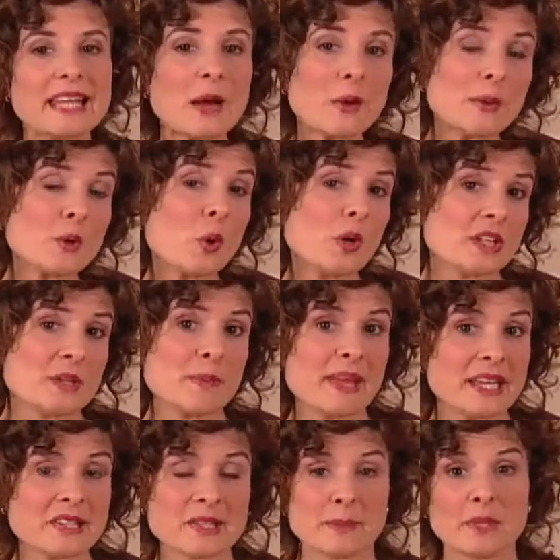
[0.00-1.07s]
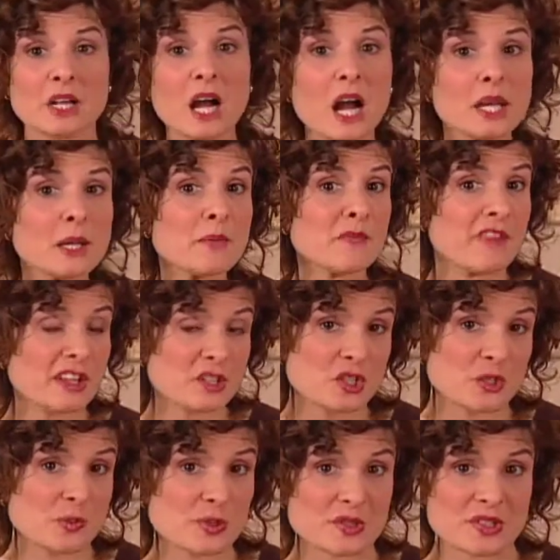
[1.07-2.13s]
Now I'm going to make some cut-up
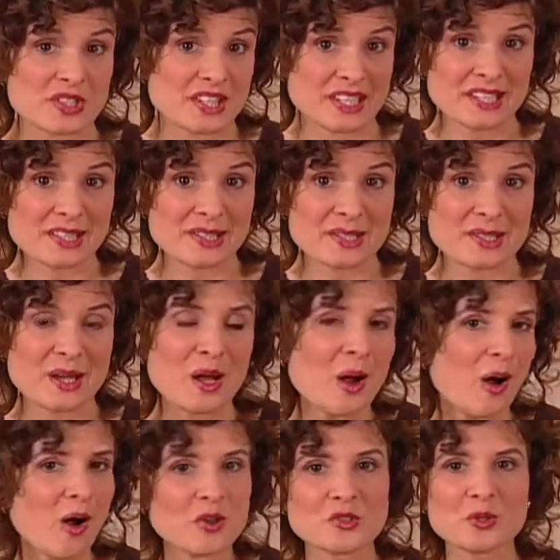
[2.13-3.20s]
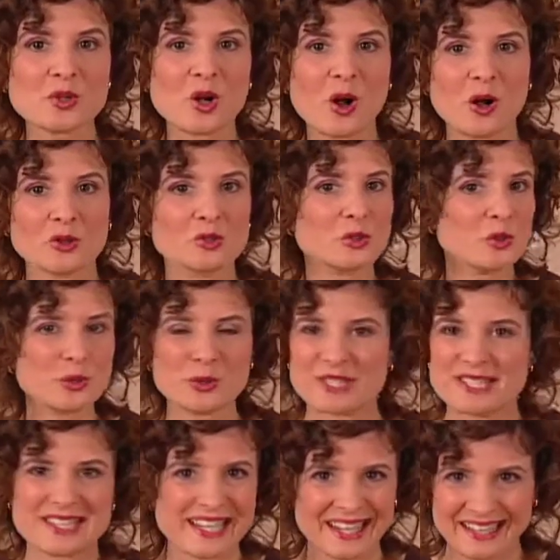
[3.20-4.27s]
vegetable sticks, also called
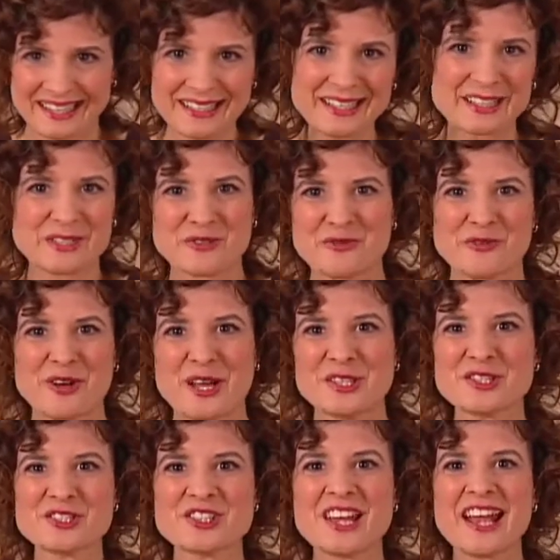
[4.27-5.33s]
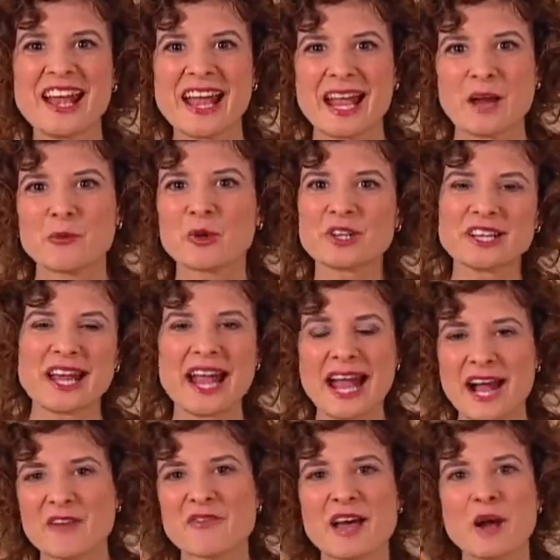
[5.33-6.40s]
crudités in French, and we're going to
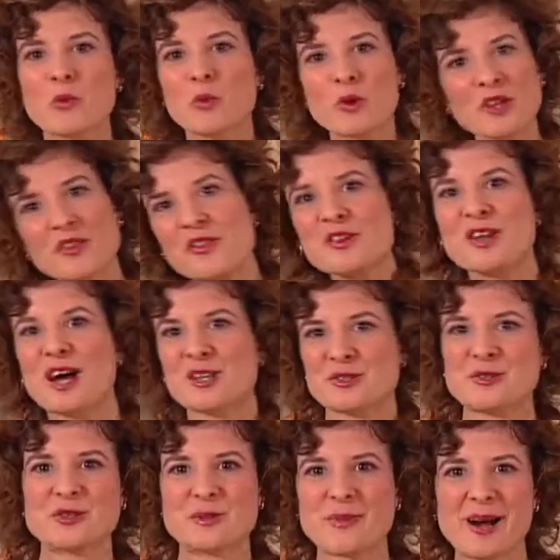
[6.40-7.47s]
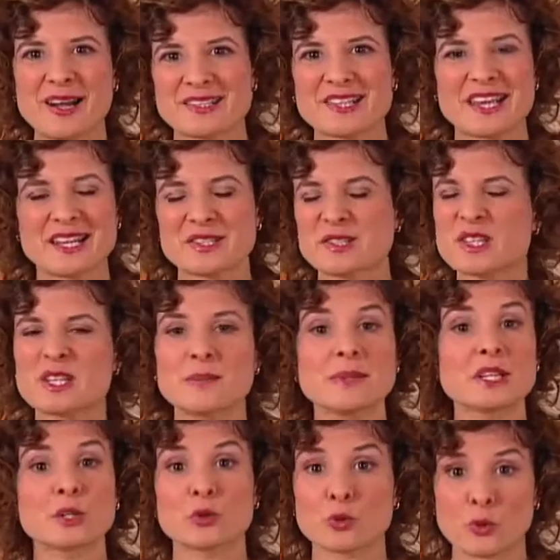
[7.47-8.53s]
have that with the Not Tuna Pâté. It's going to
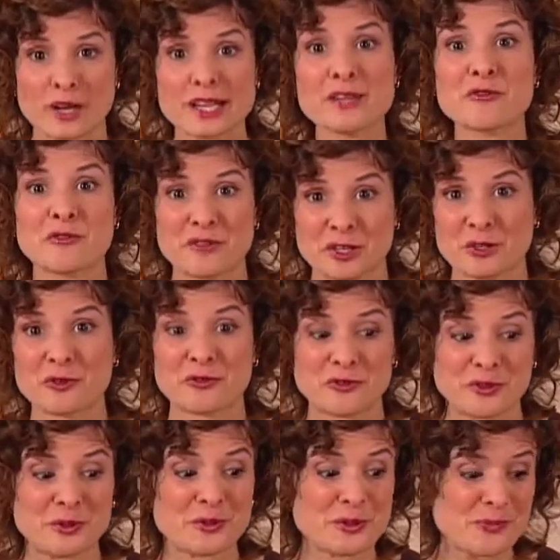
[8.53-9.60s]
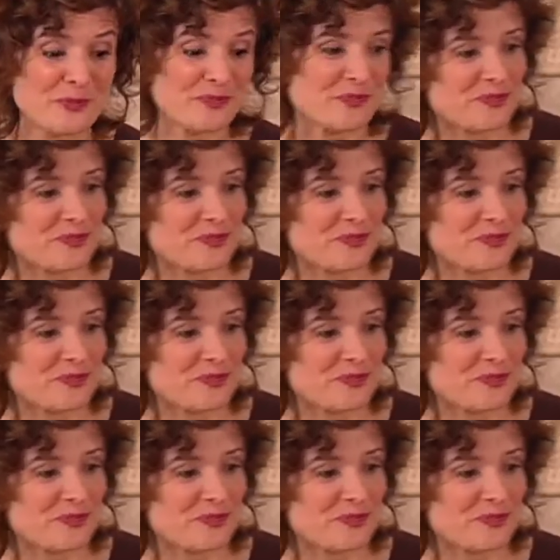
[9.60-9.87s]
be a great finger food.